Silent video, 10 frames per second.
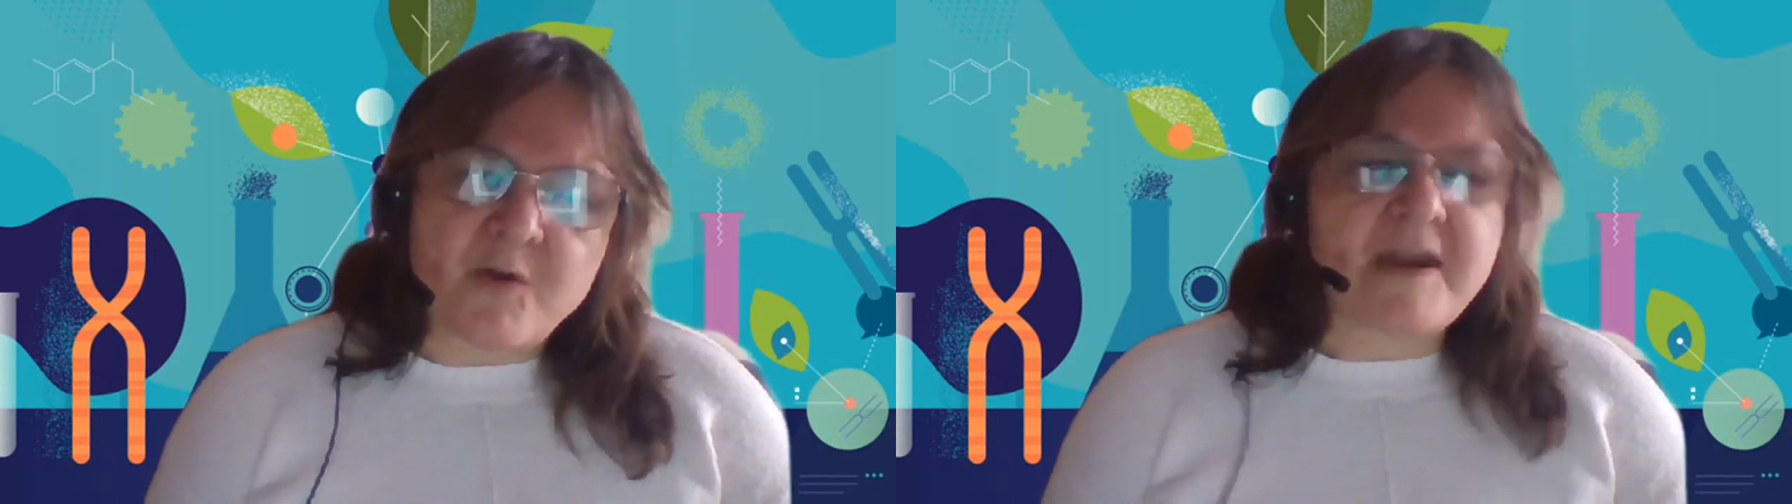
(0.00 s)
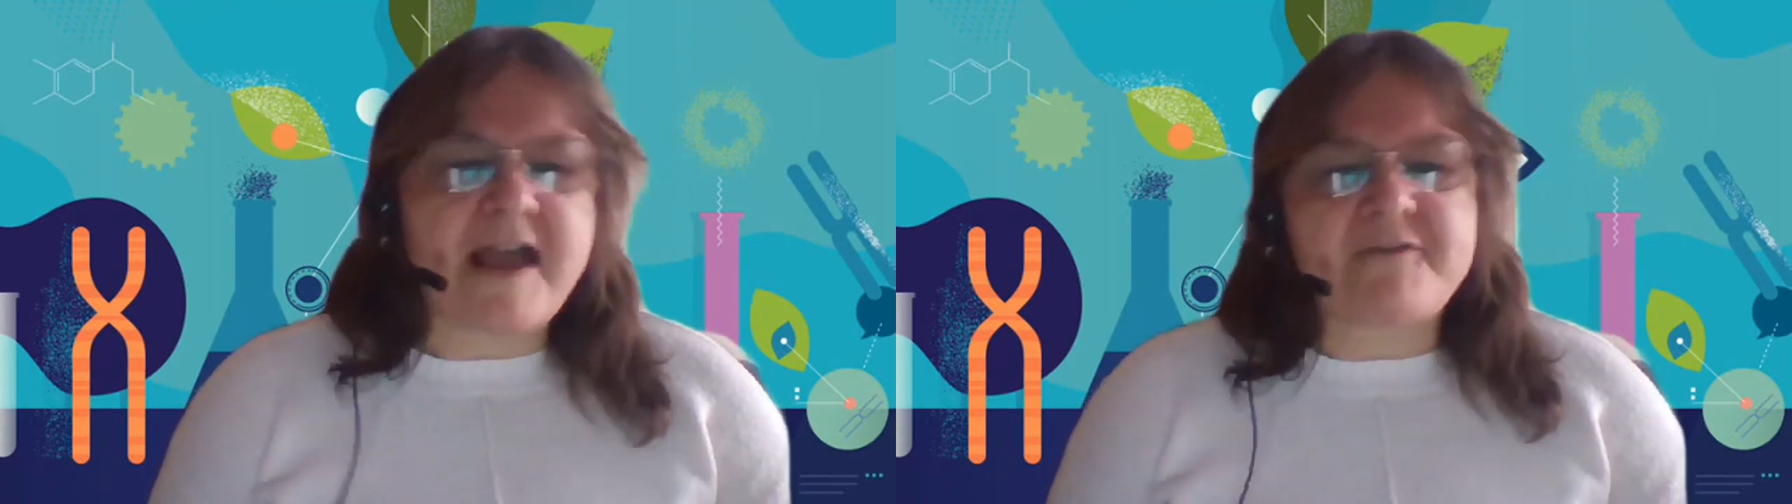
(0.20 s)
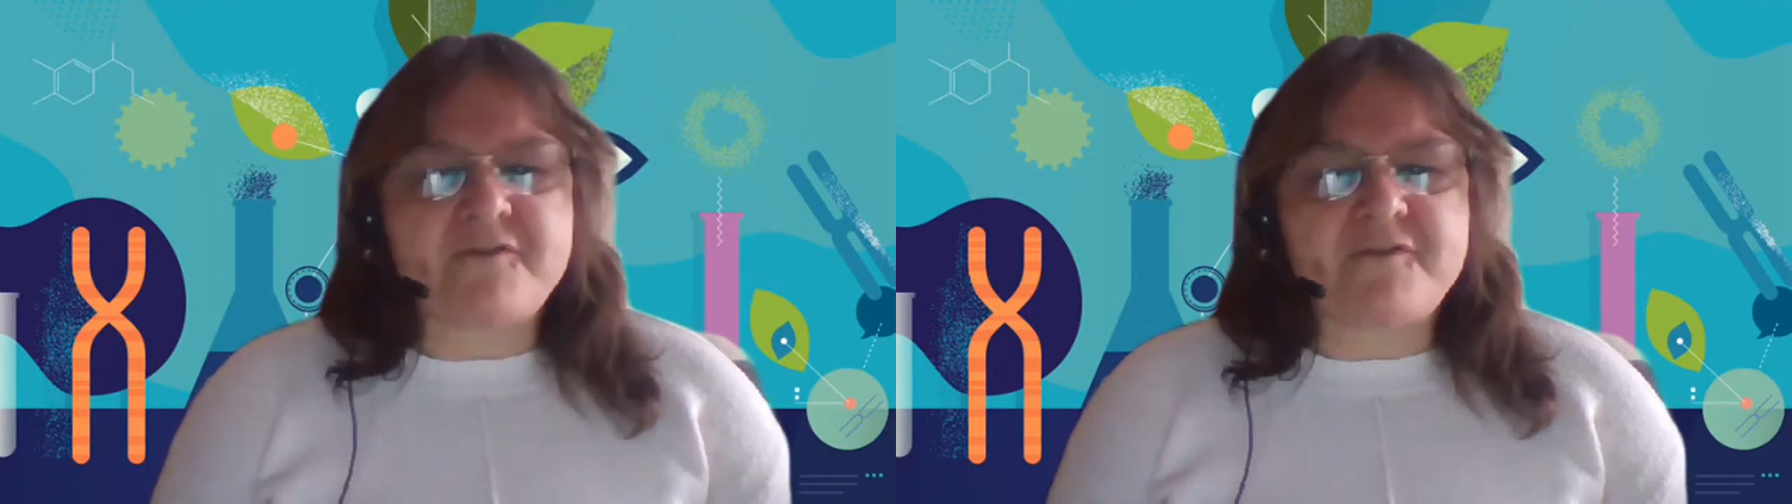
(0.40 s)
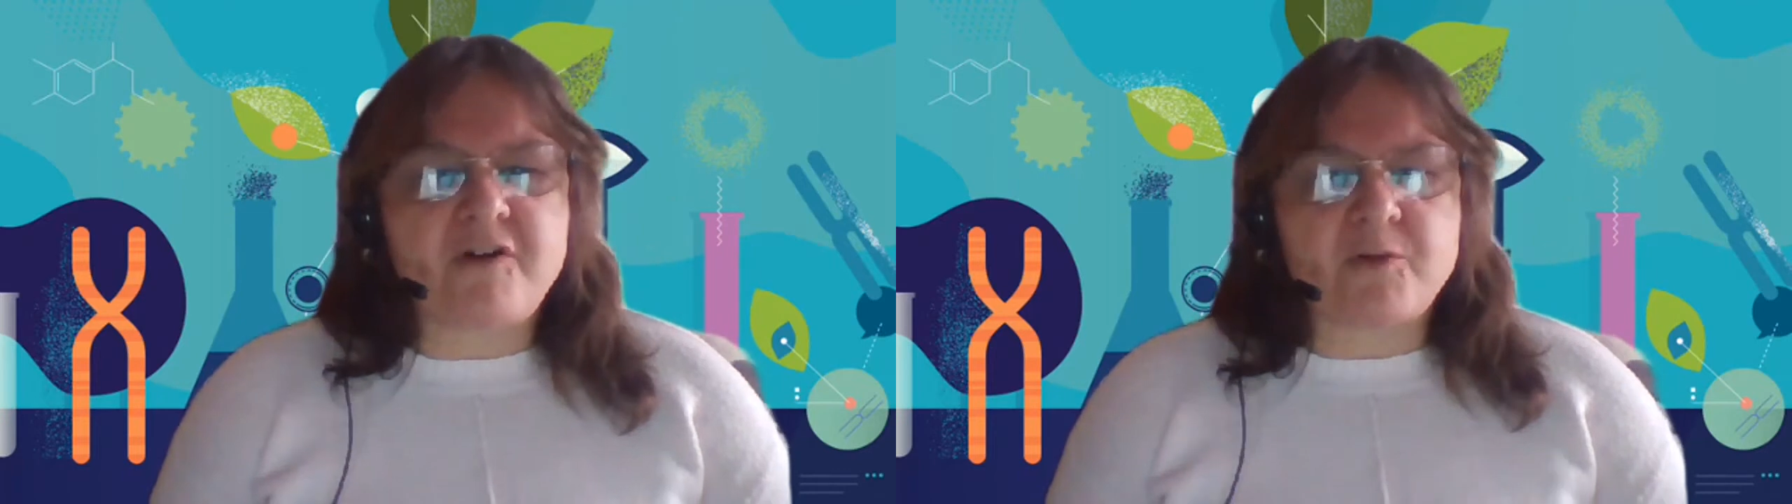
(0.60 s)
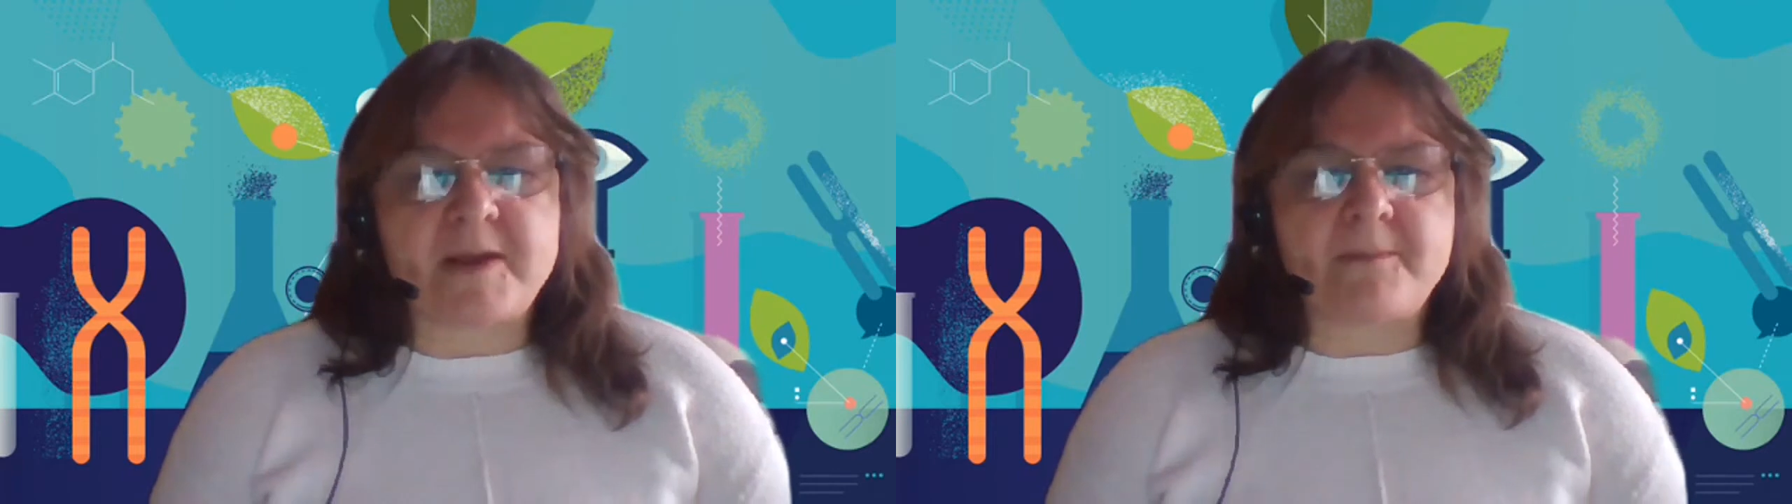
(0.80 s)
we have the
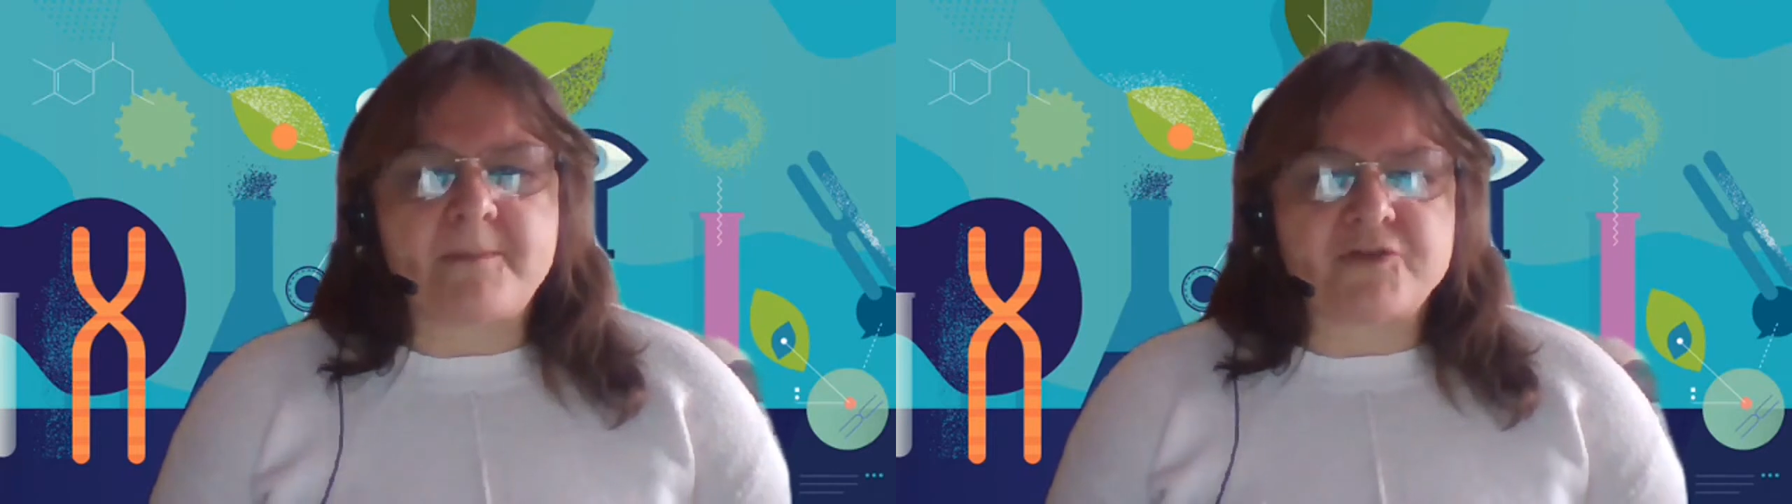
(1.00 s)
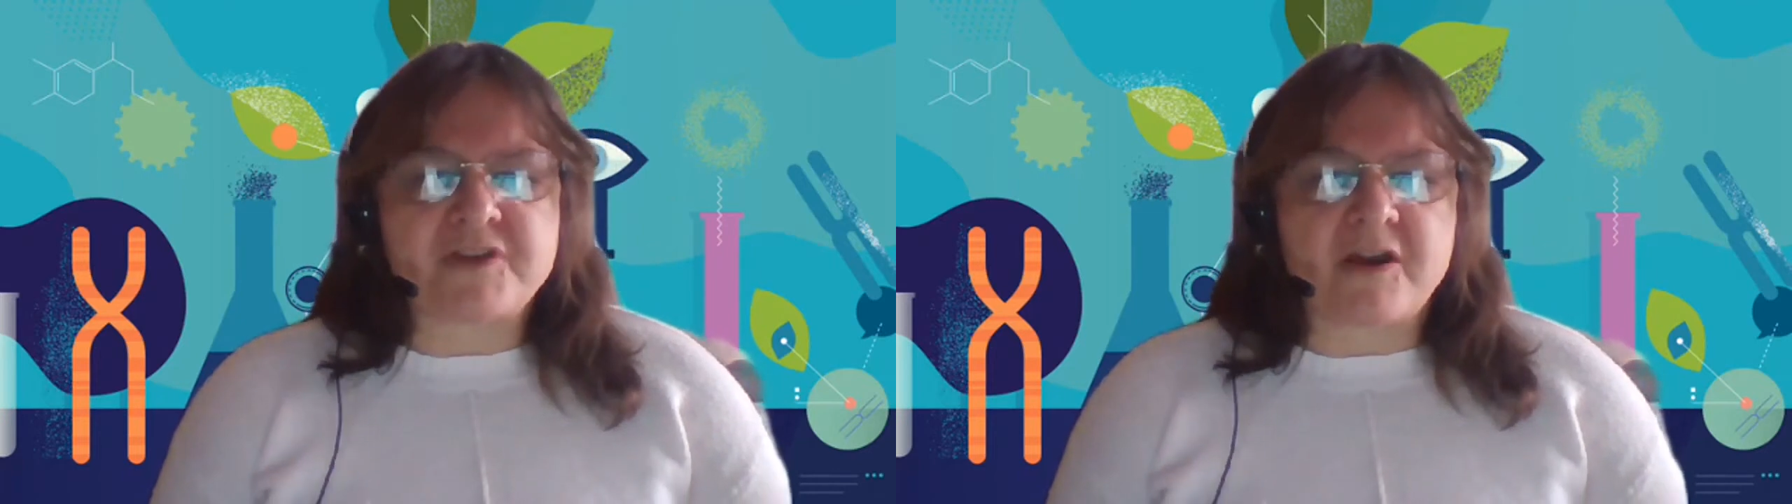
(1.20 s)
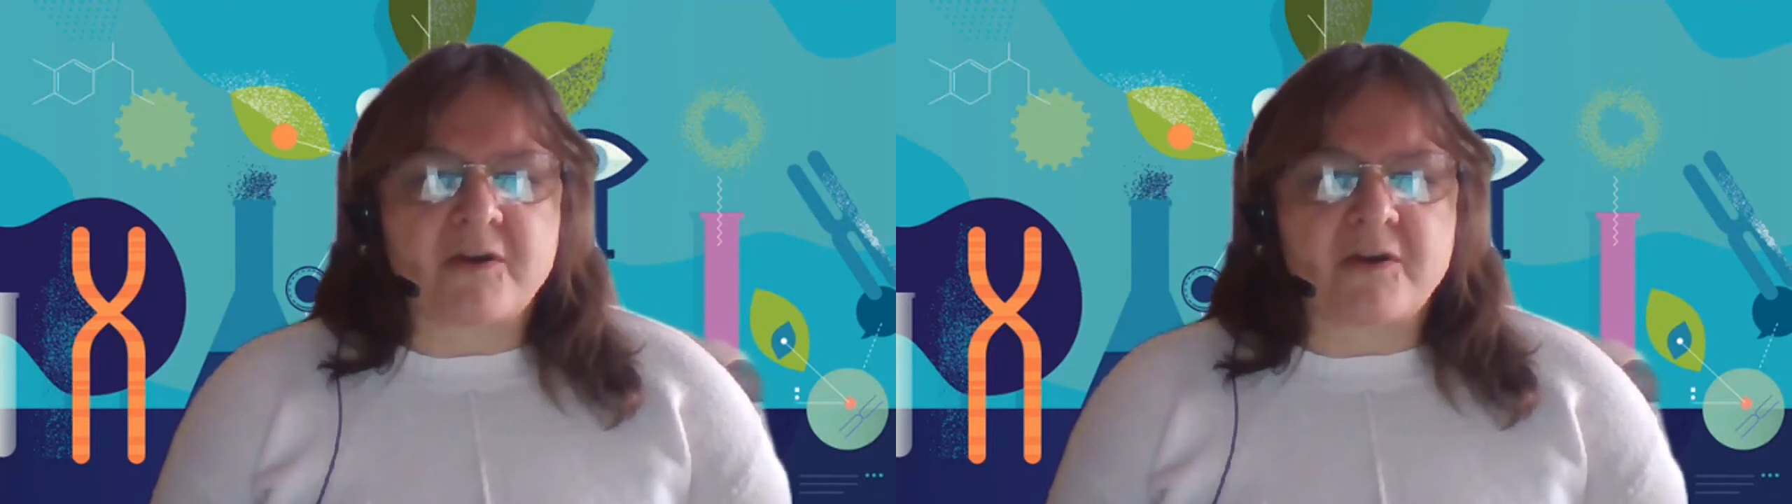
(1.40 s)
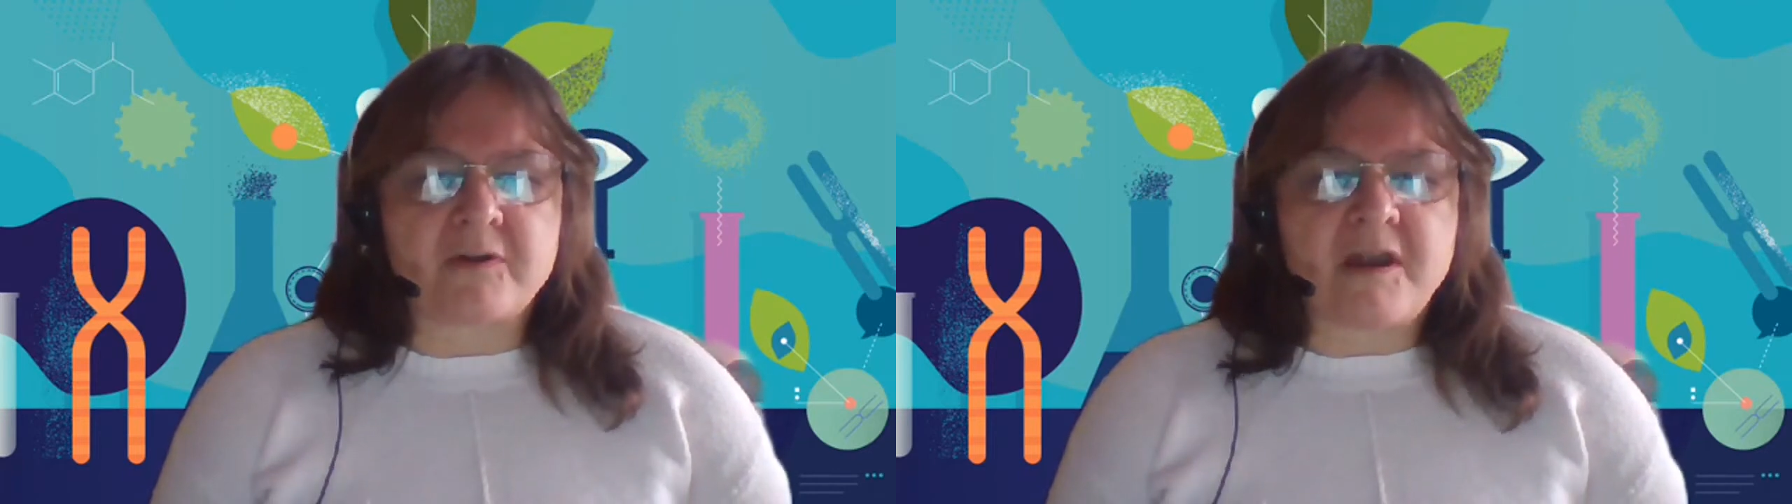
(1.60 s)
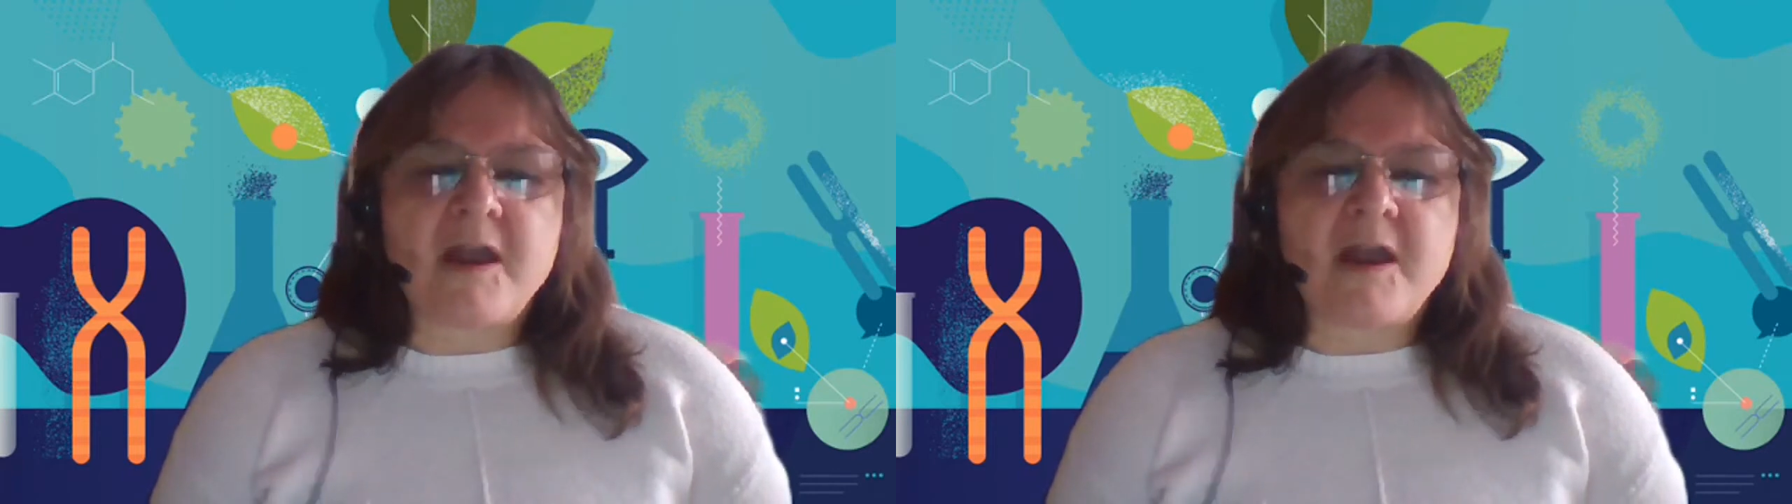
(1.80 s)
following motto: